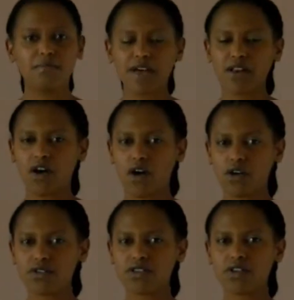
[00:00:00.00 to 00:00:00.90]
but
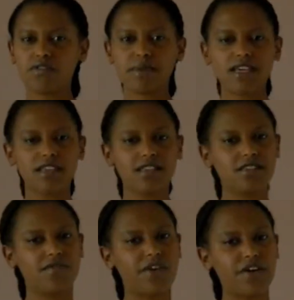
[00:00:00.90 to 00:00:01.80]
also for making this
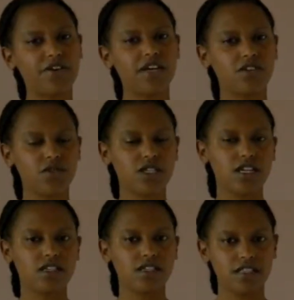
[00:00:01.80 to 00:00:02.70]
a very
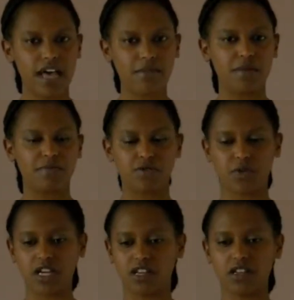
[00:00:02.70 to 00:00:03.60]
interesting dilemma
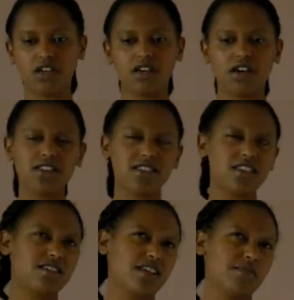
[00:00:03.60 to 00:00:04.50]
between, I should
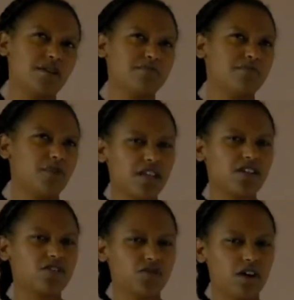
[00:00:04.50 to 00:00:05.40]
say dilemma, more like
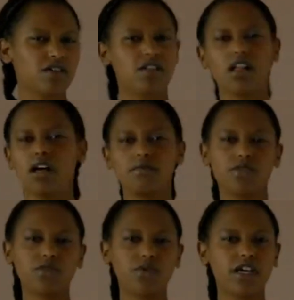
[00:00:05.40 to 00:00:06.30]
a struggle
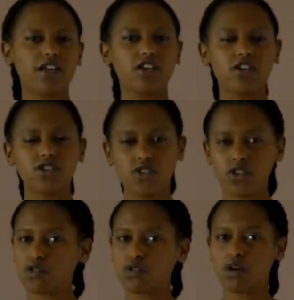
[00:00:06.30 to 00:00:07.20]
between
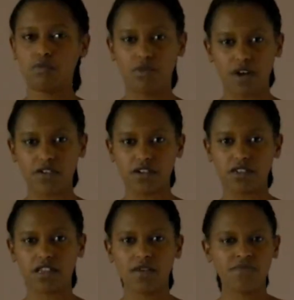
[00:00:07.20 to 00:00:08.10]
two
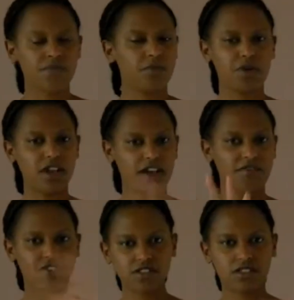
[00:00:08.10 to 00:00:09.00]
brothers. When I
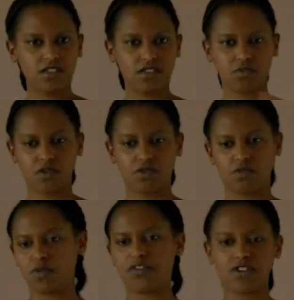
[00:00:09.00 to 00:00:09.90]
first, when
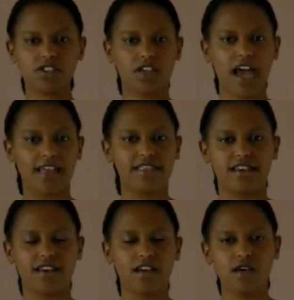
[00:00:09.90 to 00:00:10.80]
we first had
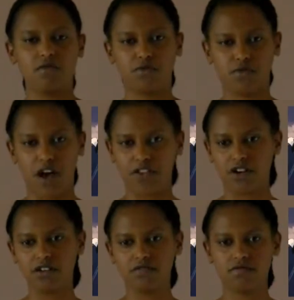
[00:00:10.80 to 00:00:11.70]
the
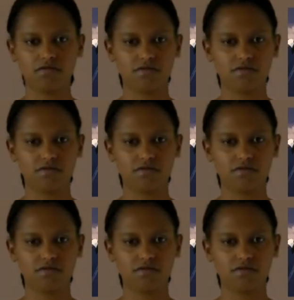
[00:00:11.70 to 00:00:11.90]
brother